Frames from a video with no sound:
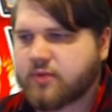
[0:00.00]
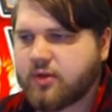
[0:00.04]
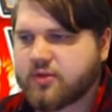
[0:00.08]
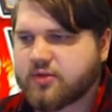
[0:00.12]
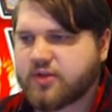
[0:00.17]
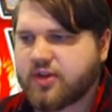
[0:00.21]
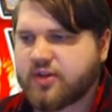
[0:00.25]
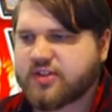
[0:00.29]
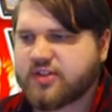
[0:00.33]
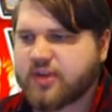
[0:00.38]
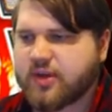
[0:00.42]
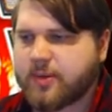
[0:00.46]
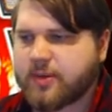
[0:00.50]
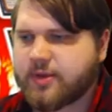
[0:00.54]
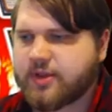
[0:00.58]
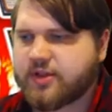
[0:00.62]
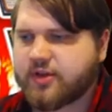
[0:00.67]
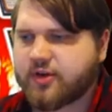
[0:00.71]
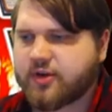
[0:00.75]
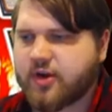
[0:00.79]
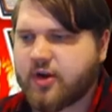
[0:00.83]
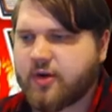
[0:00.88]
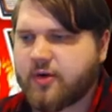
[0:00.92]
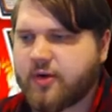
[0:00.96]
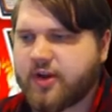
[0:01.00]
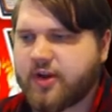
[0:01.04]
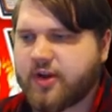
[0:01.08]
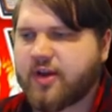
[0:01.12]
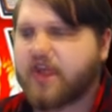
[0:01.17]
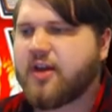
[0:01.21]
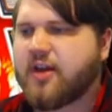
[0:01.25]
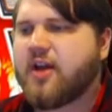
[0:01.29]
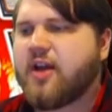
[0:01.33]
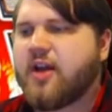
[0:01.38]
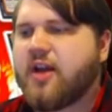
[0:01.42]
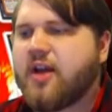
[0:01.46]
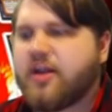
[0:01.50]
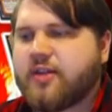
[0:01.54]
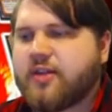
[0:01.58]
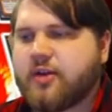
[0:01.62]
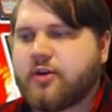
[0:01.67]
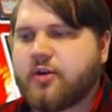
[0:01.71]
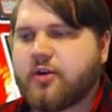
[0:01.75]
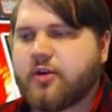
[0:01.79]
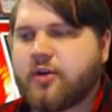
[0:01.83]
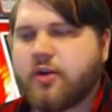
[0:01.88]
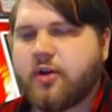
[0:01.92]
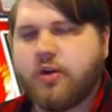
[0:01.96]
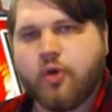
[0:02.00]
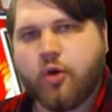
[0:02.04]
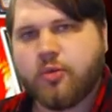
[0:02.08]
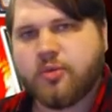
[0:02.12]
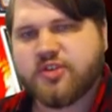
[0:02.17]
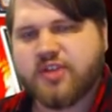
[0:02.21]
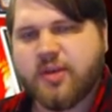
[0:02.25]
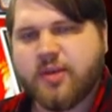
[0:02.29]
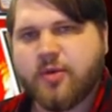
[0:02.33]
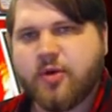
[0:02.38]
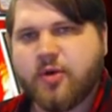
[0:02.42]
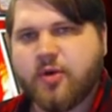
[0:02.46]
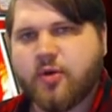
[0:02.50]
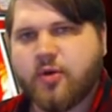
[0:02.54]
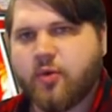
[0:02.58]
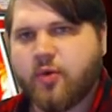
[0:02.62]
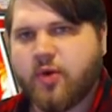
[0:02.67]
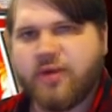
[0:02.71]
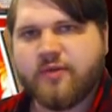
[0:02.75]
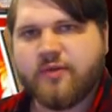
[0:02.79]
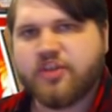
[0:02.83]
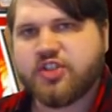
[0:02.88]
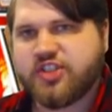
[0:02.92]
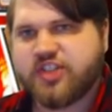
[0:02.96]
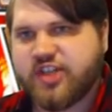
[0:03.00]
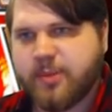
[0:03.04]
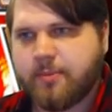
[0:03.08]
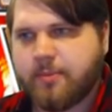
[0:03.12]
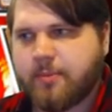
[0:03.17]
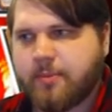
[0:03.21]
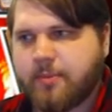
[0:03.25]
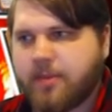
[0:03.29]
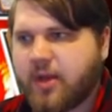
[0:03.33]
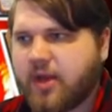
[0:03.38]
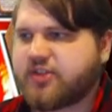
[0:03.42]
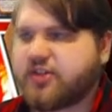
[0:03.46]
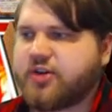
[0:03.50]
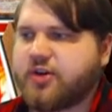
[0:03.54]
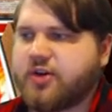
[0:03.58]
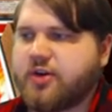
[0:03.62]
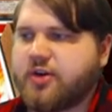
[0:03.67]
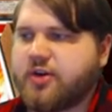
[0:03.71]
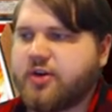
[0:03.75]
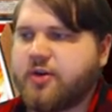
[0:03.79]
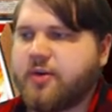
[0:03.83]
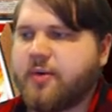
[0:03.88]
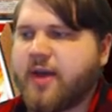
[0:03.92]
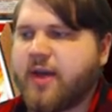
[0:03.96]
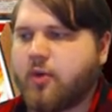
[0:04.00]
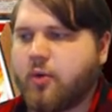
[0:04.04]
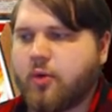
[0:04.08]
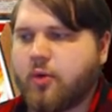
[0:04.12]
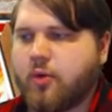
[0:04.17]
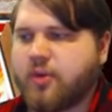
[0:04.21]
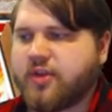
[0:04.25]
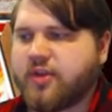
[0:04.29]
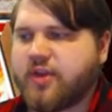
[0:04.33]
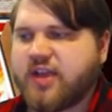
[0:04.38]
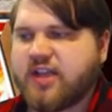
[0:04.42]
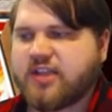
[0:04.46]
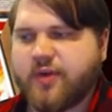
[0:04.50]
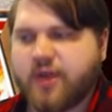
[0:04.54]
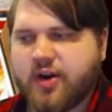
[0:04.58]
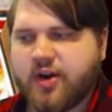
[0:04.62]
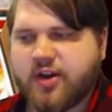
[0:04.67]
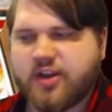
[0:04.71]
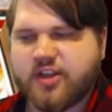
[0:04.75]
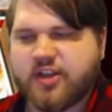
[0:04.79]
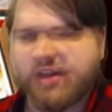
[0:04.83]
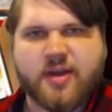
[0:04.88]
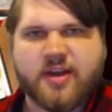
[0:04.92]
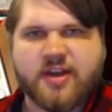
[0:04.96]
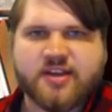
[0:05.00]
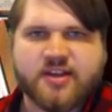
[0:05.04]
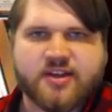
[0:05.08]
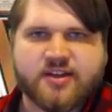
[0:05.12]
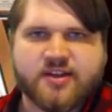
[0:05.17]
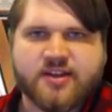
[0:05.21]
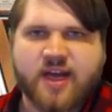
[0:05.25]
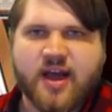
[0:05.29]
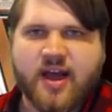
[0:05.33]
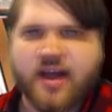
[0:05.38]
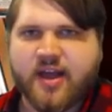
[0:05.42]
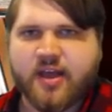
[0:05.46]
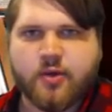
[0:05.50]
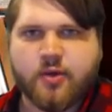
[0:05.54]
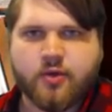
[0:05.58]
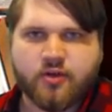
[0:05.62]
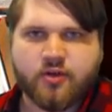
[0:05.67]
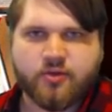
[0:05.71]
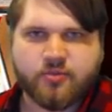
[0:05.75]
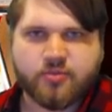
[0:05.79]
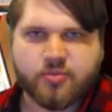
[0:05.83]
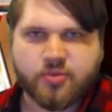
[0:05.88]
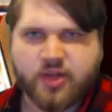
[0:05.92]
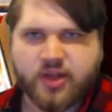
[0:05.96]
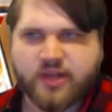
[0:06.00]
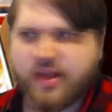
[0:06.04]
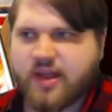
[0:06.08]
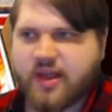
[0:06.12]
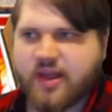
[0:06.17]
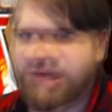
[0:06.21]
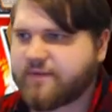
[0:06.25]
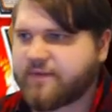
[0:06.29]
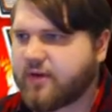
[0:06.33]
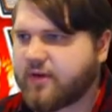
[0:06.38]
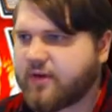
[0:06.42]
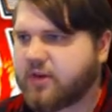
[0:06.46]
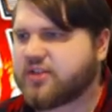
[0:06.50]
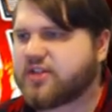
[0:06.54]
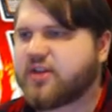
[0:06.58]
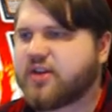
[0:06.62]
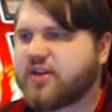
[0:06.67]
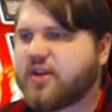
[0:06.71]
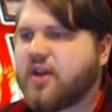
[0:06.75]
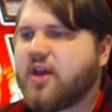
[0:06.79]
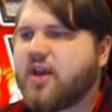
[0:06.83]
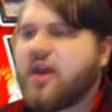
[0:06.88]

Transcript: So you summon the Zirconia, then you're going to normal summon whatever Gem monster you had, or in the case of Unexpected Dai, you would have played that first.